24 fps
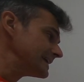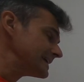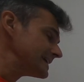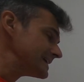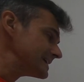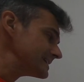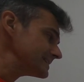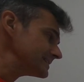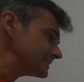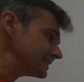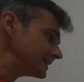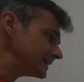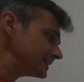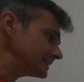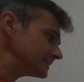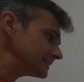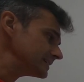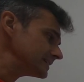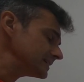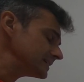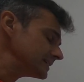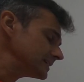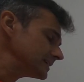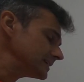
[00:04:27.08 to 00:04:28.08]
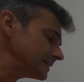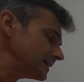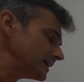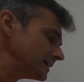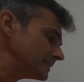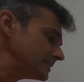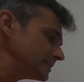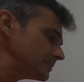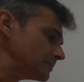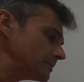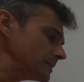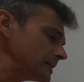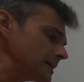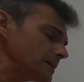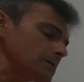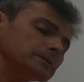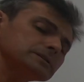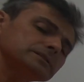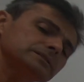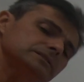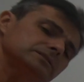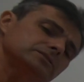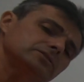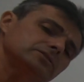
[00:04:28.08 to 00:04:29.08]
is that the way I was